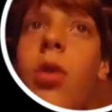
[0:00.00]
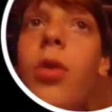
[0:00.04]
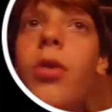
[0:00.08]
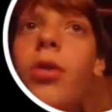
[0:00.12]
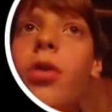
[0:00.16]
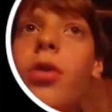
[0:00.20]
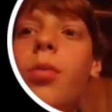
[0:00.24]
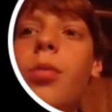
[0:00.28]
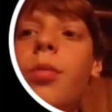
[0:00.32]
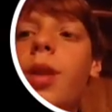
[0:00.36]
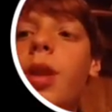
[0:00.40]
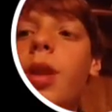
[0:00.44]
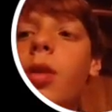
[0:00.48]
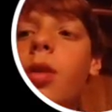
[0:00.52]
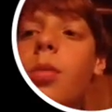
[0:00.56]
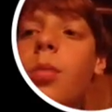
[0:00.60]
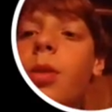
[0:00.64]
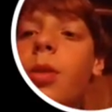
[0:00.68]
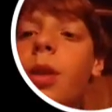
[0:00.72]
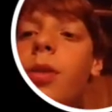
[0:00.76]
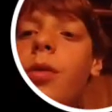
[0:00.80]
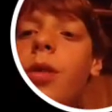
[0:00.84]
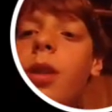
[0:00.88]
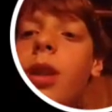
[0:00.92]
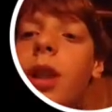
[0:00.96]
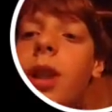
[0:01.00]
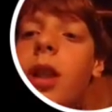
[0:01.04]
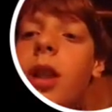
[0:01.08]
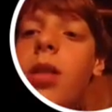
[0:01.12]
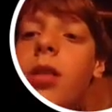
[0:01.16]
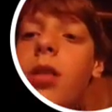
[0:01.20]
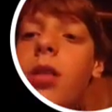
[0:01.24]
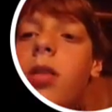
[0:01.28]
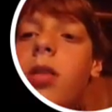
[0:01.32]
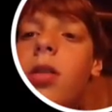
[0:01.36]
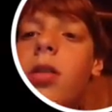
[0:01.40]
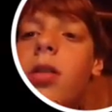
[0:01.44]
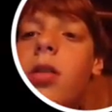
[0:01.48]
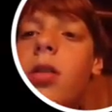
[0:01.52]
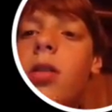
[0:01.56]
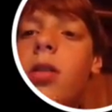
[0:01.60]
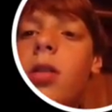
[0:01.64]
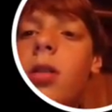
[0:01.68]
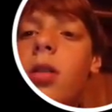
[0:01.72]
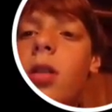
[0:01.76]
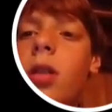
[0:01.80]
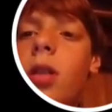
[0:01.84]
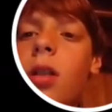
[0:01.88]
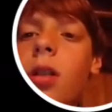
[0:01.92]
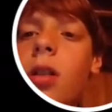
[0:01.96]
Ooh, new music.
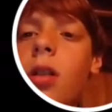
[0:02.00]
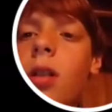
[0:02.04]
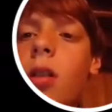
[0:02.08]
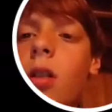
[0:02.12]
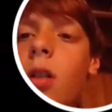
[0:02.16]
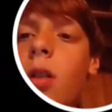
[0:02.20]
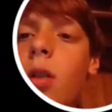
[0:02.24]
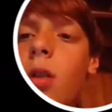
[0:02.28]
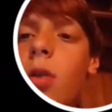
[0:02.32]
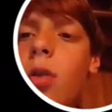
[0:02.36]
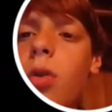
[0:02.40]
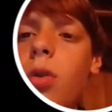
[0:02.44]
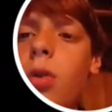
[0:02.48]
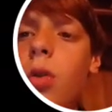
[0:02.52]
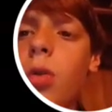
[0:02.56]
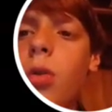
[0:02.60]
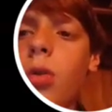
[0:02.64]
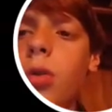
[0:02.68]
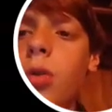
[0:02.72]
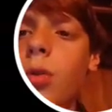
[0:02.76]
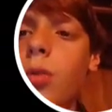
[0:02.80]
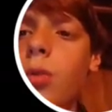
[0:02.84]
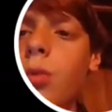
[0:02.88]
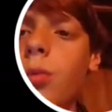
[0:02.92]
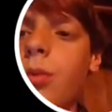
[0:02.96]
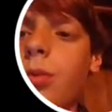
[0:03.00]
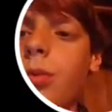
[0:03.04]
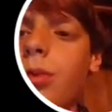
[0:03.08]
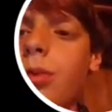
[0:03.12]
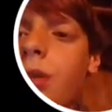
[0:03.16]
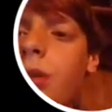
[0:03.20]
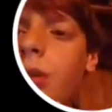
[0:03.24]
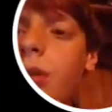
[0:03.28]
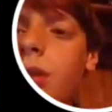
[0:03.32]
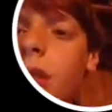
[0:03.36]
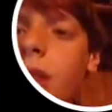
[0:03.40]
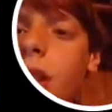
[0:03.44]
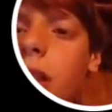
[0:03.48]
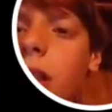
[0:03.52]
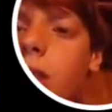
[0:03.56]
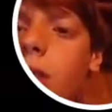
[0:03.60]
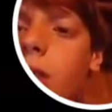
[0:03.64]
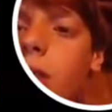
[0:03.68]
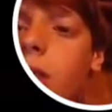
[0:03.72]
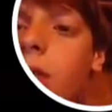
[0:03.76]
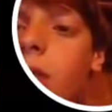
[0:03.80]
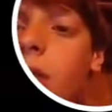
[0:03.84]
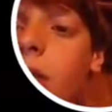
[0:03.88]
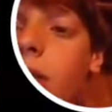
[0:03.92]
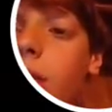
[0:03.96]
Ooh, like,
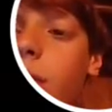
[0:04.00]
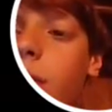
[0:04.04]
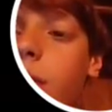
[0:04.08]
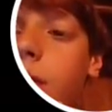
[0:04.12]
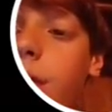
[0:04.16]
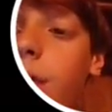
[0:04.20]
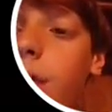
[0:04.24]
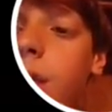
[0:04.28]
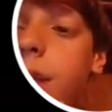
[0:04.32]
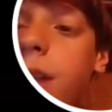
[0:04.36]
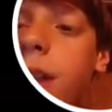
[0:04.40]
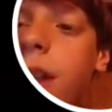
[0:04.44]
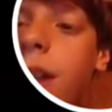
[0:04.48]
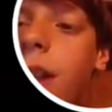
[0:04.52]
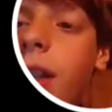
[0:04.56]
what, what else?